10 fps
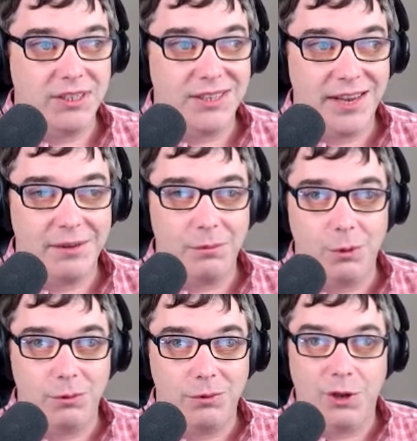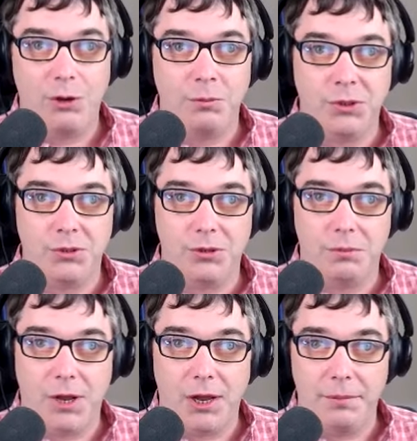It's like, well, the
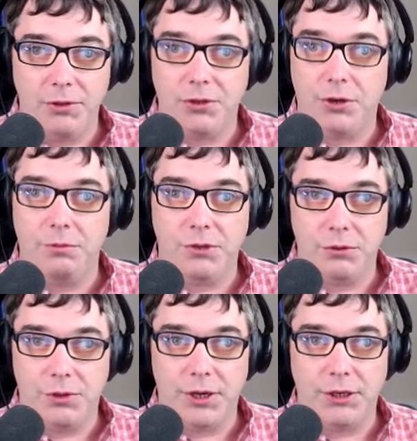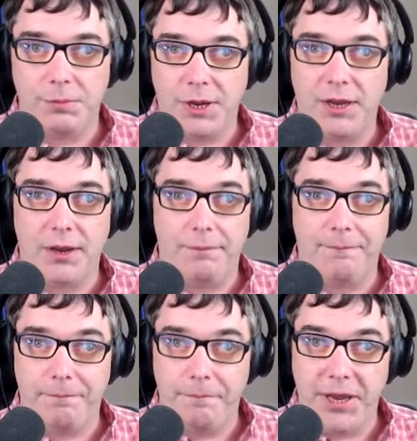mom who's homeschooling is making a
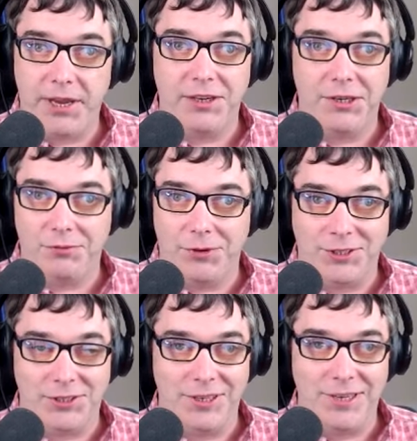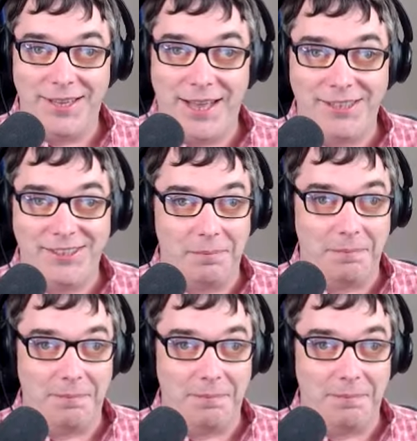big difference. That's a